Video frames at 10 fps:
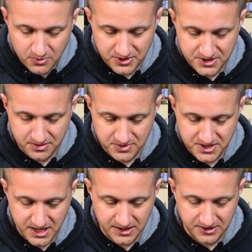with some
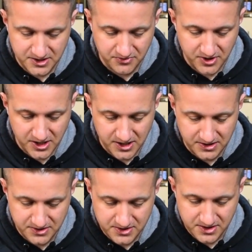stainless
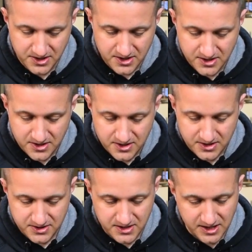fittings,
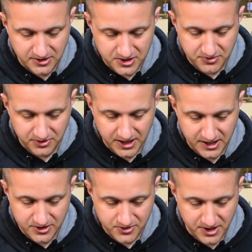the stainless
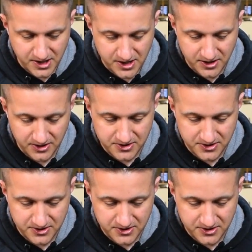flange right here.